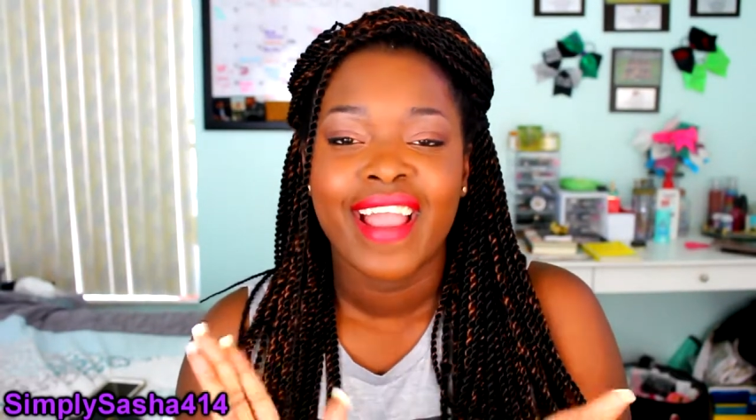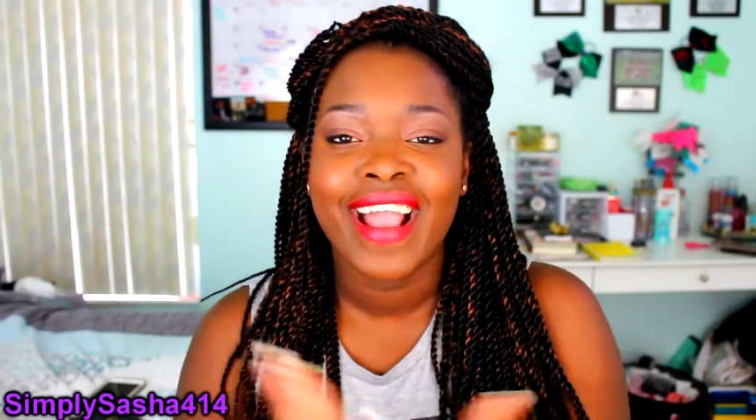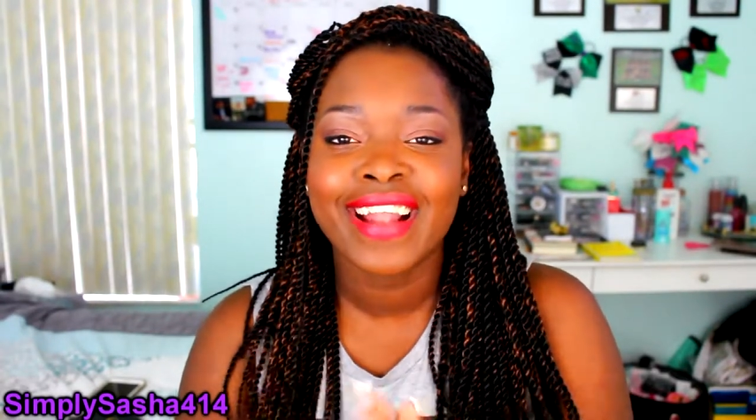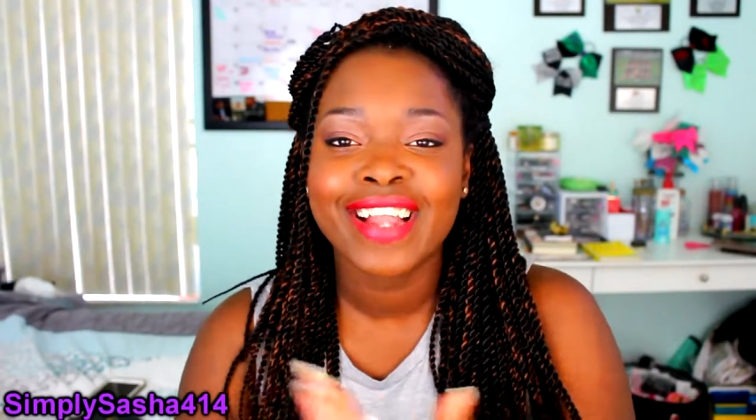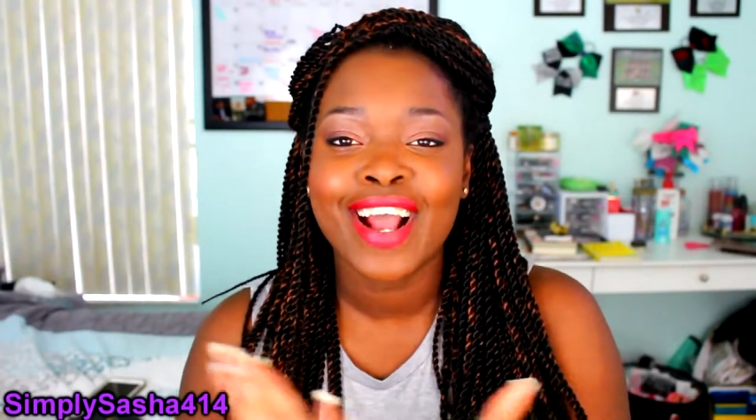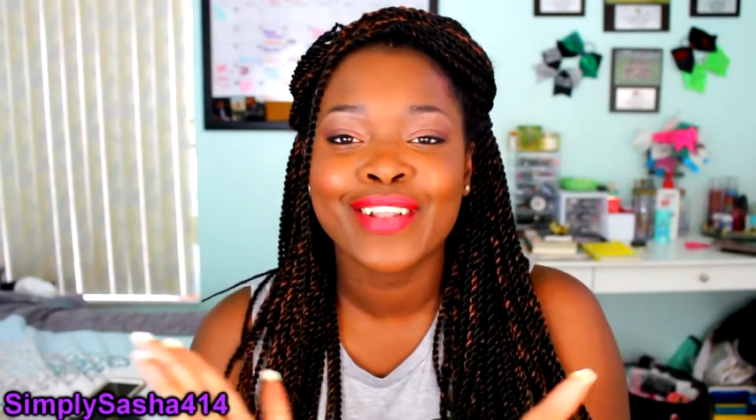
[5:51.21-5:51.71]

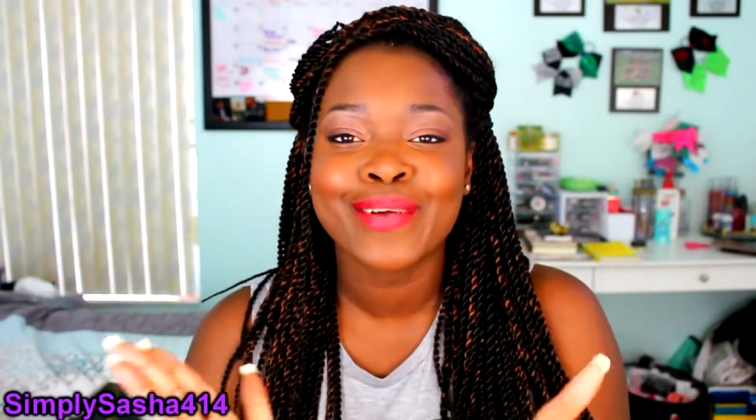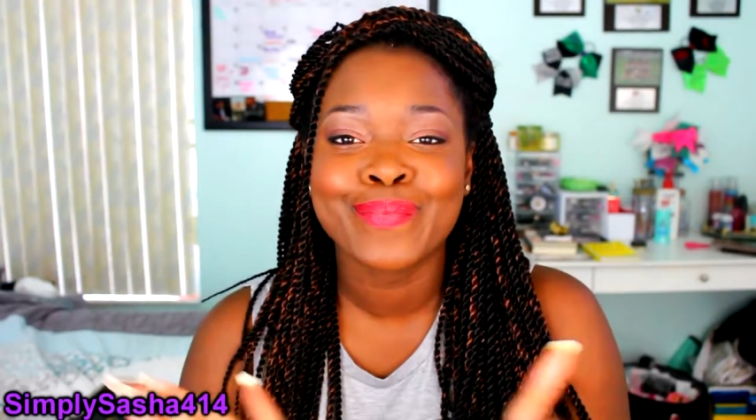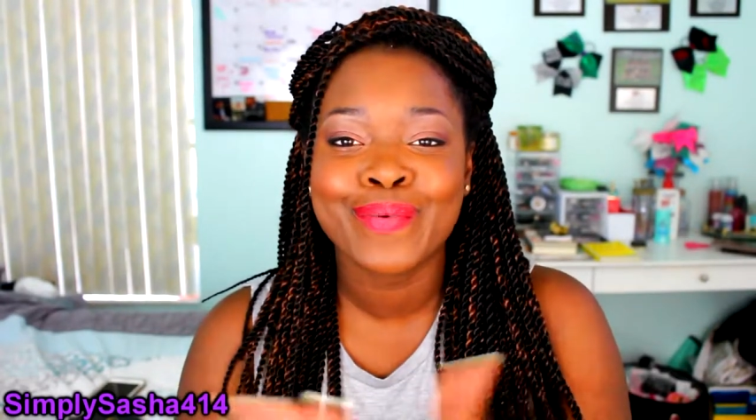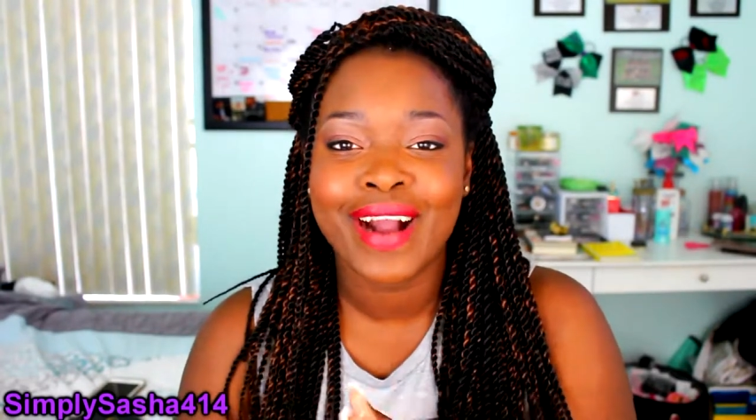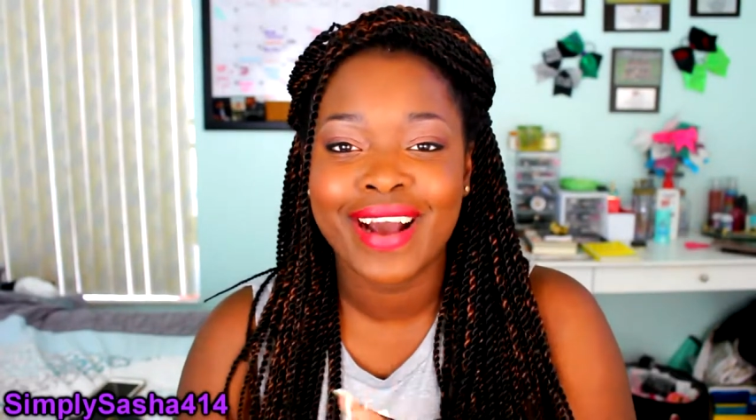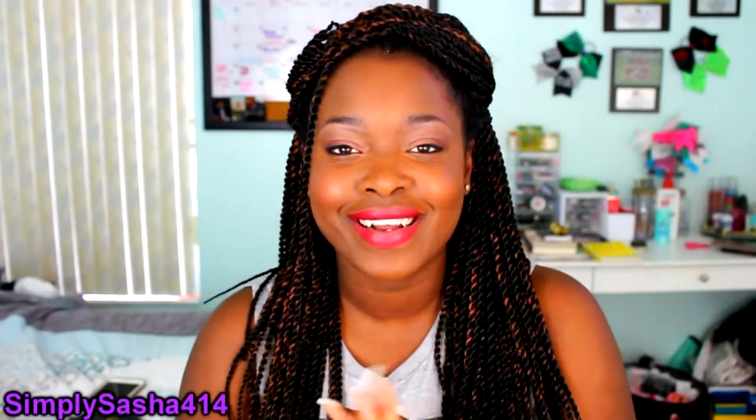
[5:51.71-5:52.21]
any other
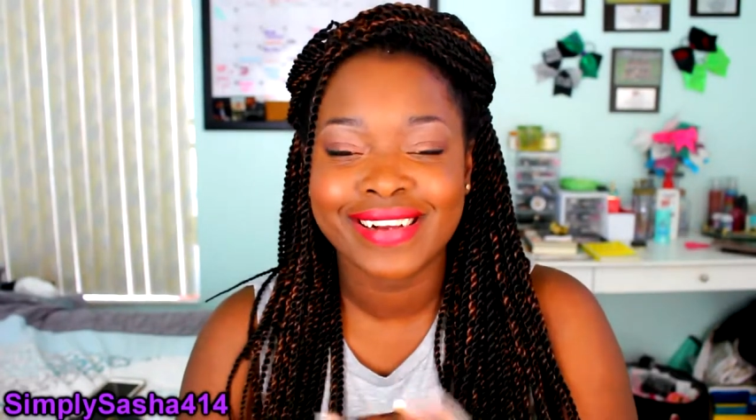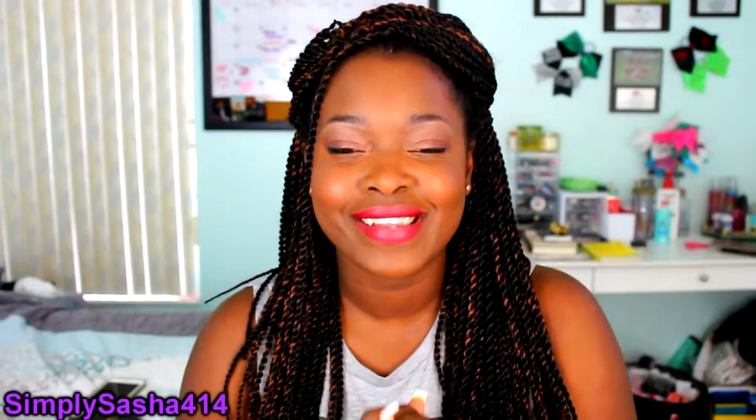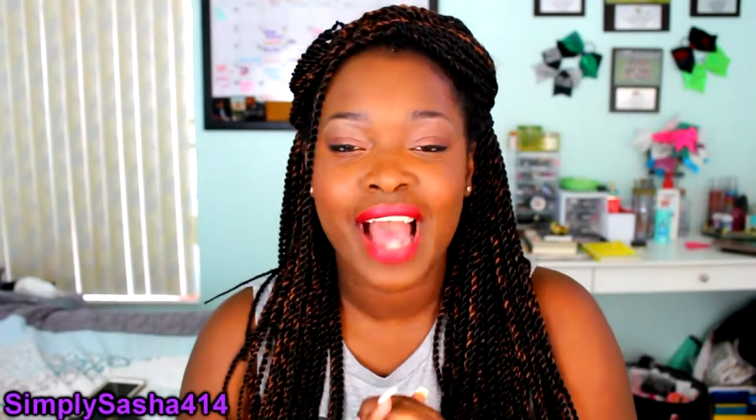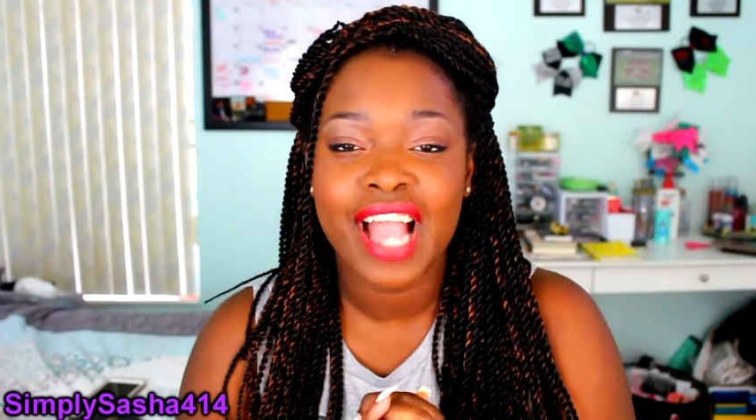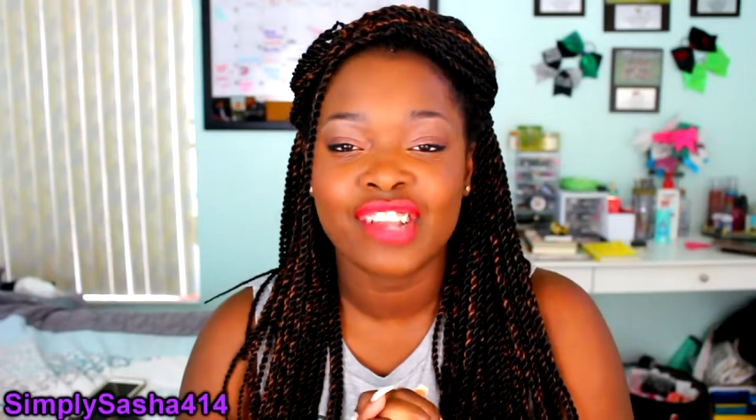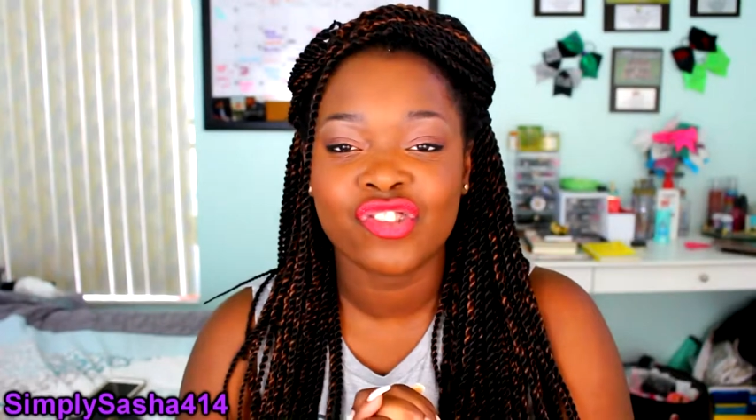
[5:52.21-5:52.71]

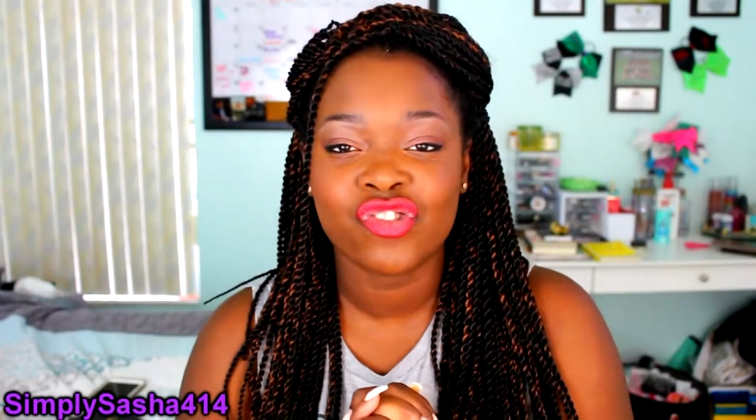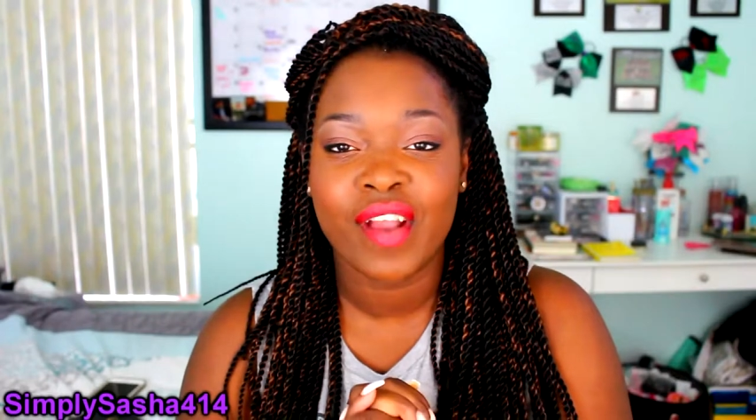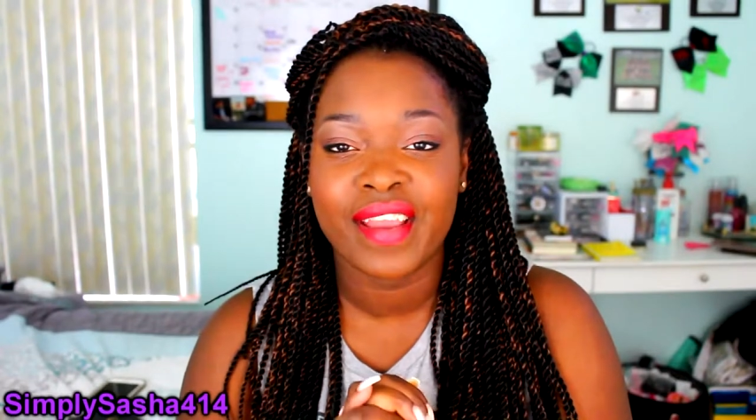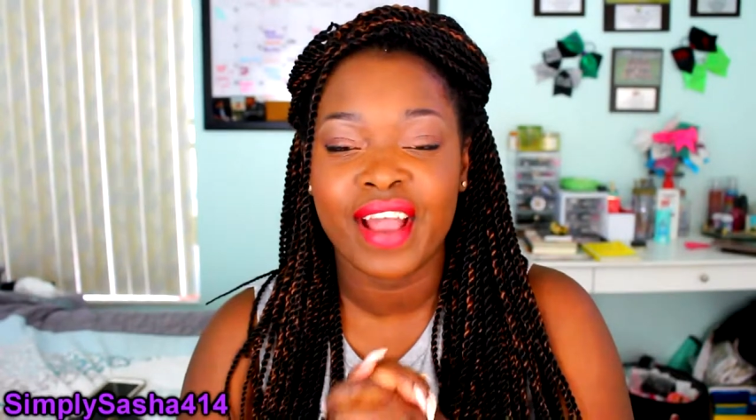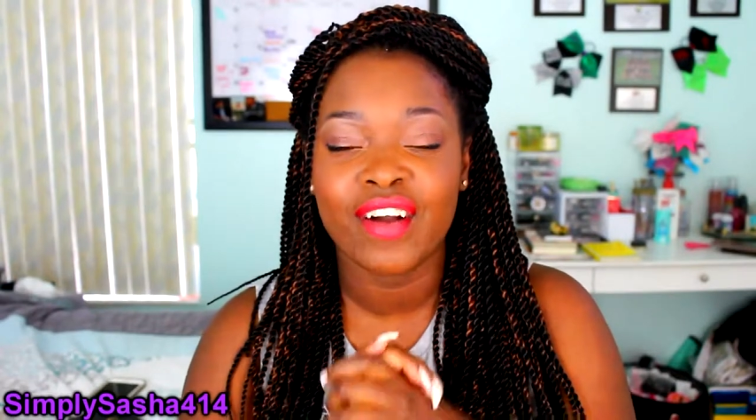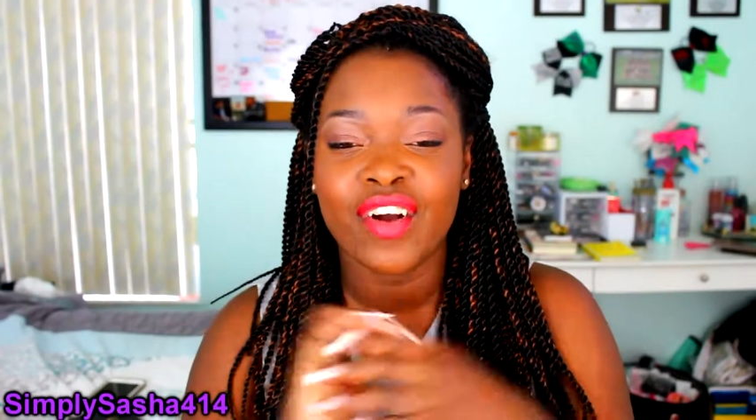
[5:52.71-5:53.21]
products I should
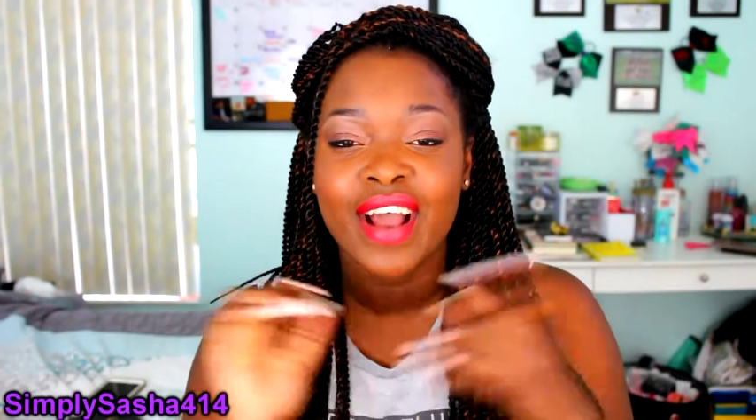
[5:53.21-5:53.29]
try out,